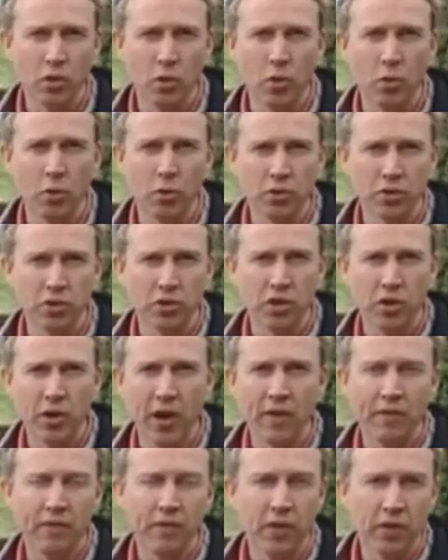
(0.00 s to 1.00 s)
doors you
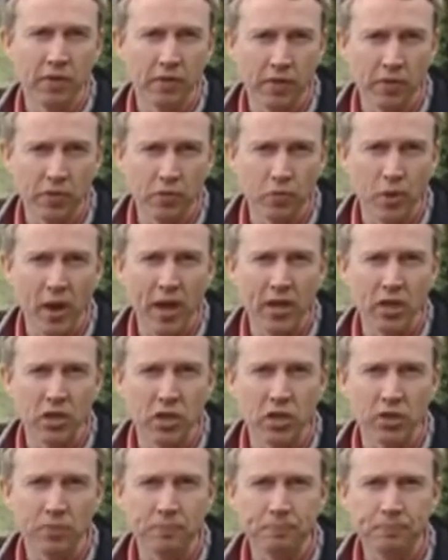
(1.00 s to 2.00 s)
get further up the
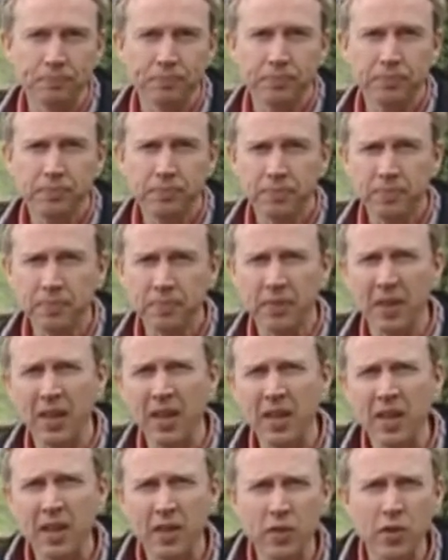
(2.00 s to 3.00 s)
range.
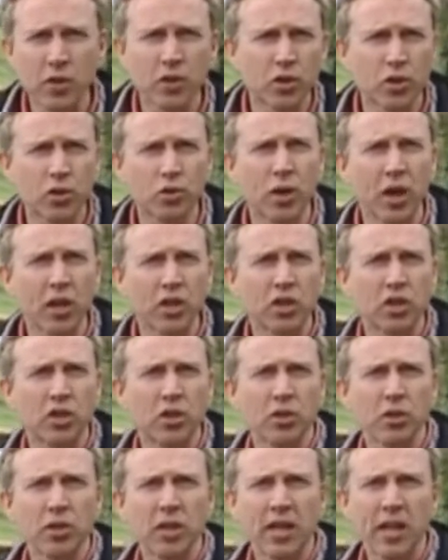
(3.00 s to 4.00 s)
If you can stretch
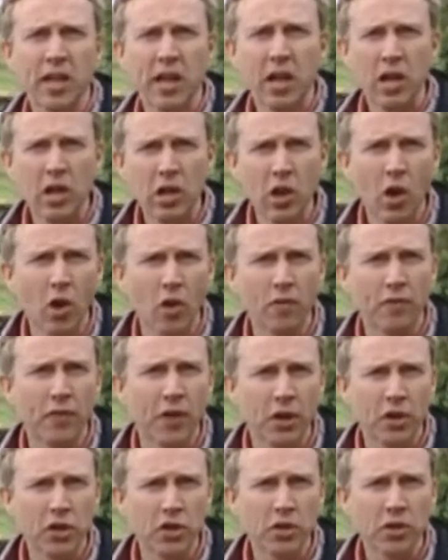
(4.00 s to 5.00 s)
to the long
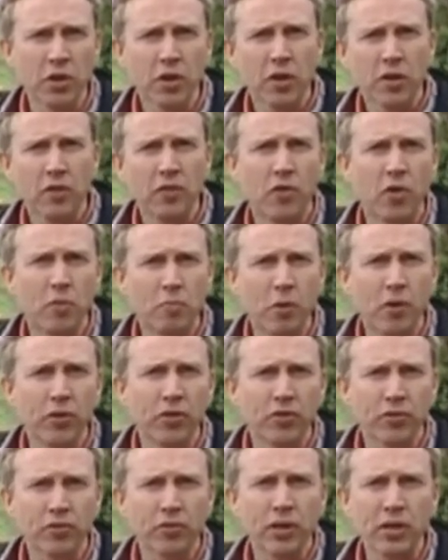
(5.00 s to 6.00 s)
version,
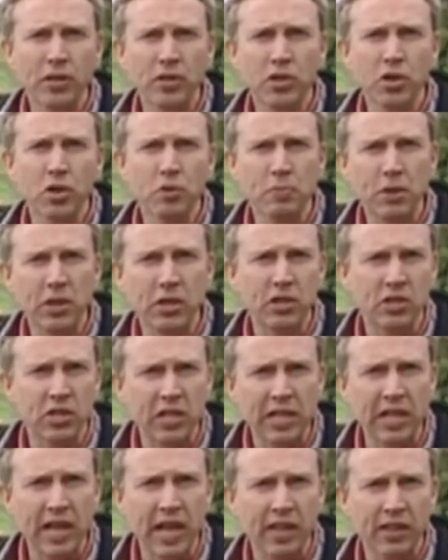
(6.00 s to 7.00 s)
4.32 metres
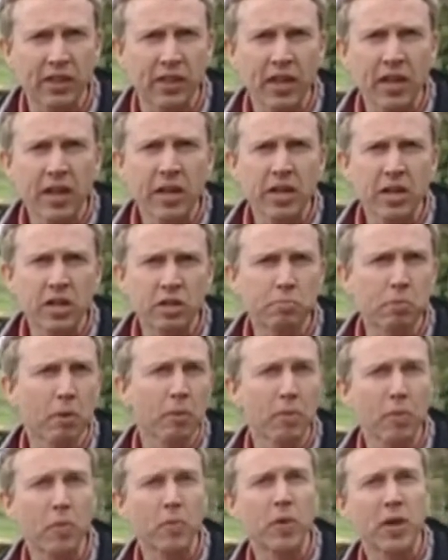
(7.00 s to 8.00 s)
in length, it's
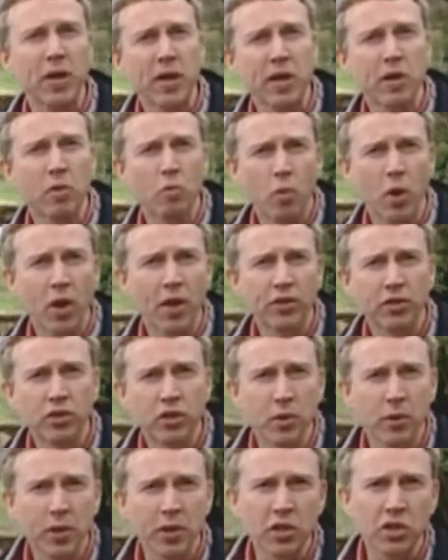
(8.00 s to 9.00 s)
probably worth
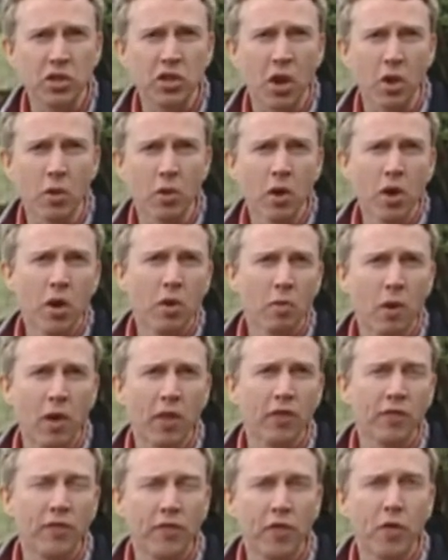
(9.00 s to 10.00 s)
doing so,
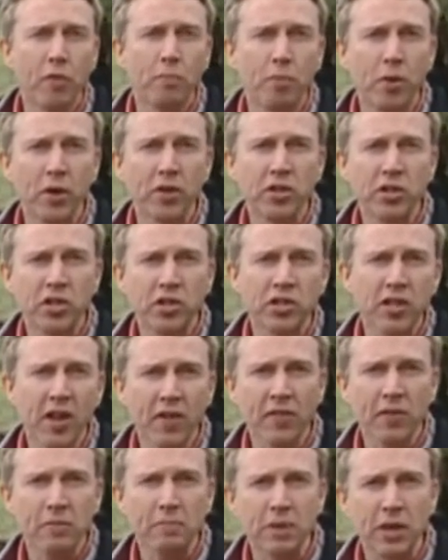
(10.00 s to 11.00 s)
while the
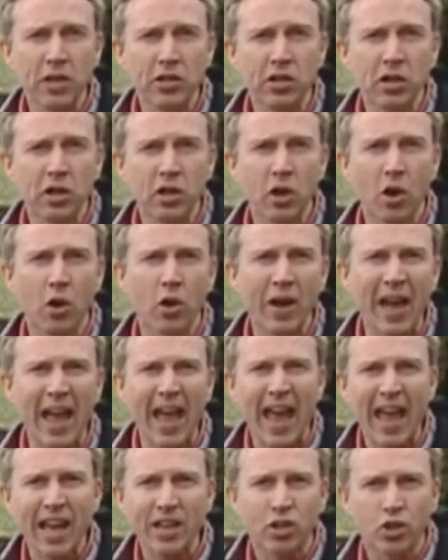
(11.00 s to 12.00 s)
4.7 metre long
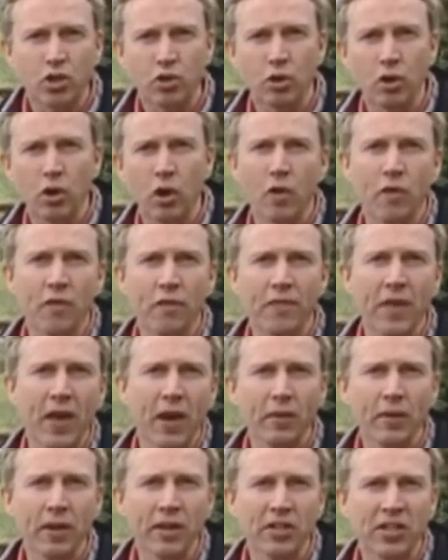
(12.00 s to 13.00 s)
extra long
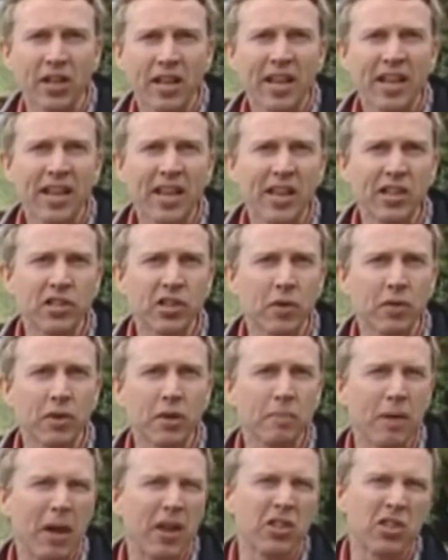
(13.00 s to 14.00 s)
variant is
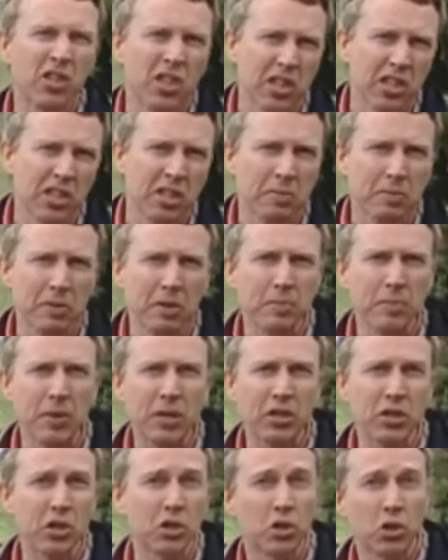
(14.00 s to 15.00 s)
only about 60
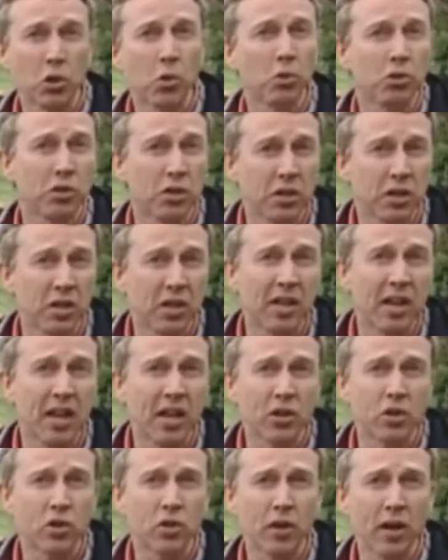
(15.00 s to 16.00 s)
millimetres shorter than an
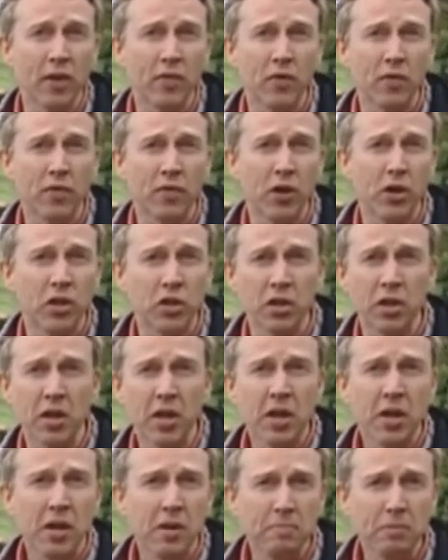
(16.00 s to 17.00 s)
entry level version
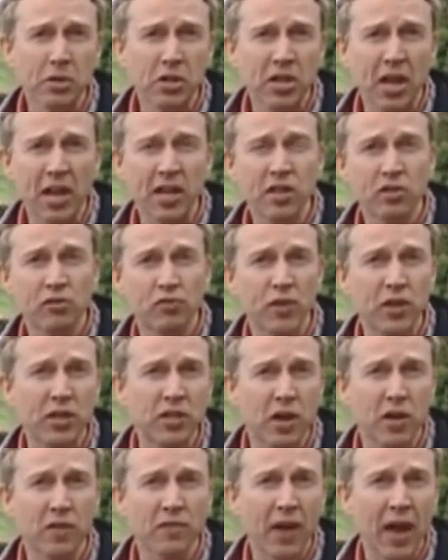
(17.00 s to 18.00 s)
of Mercedes
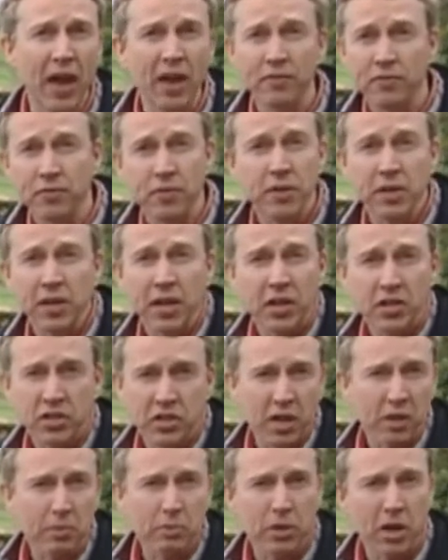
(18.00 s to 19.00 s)
Vito van from the next
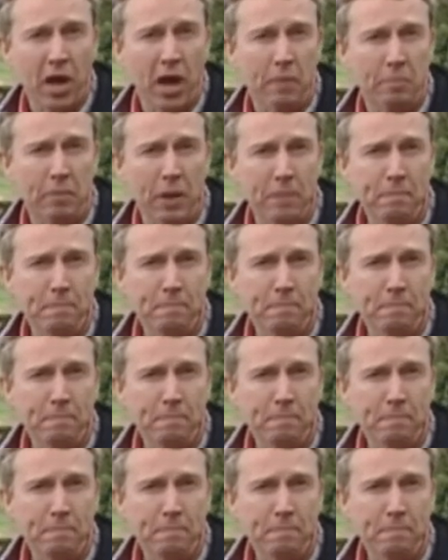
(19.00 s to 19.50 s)
segment up.